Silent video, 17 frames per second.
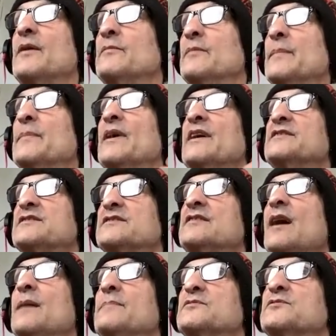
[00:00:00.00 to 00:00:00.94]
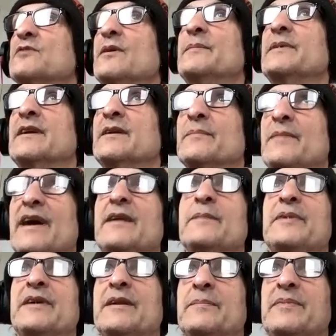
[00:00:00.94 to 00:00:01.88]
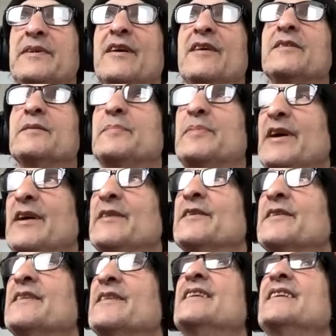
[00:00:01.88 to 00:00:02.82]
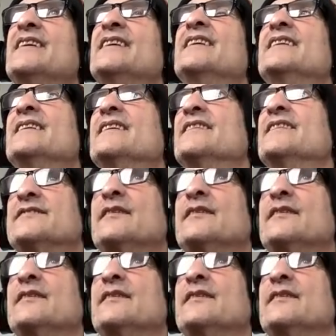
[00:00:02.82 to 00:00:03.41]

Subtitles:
I remember I stopped drumming, and it might have been in Beyond the Pale. Because